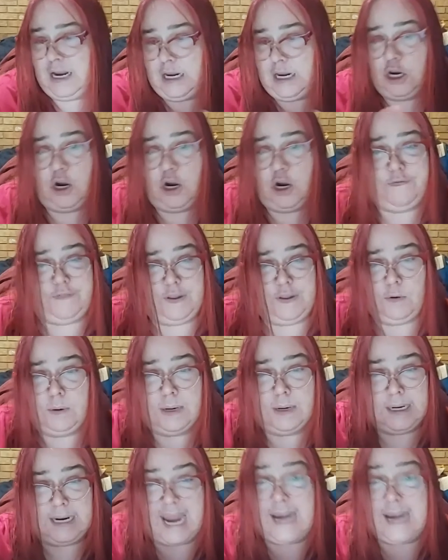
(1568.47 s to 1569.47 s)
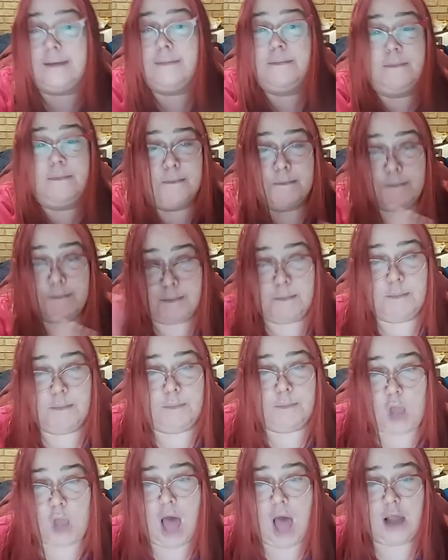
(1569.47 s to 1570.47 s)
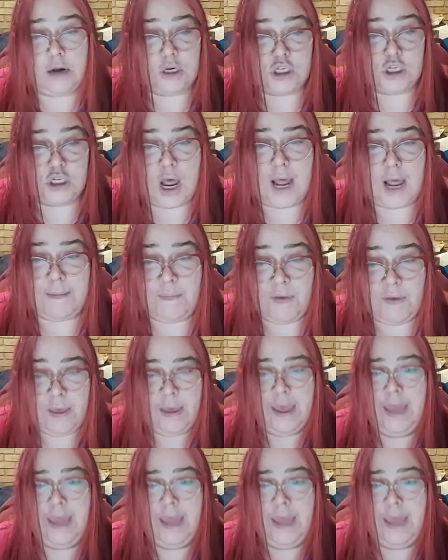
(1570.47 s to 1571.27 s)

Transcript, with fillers: you know, if they were getting longer time,